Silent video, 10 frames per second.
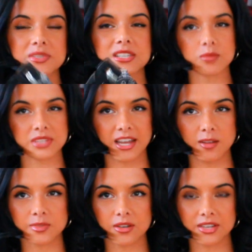
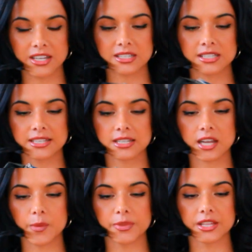Sometimes I'll get sent a
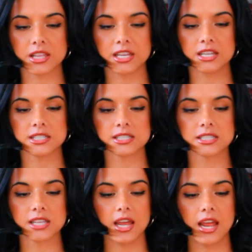couple of
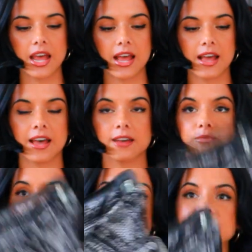things,
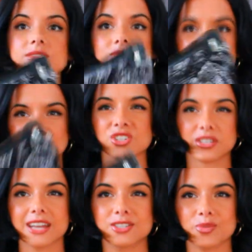but
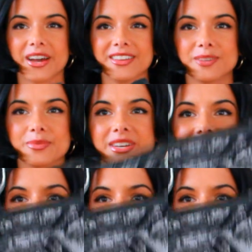usually I do buy them.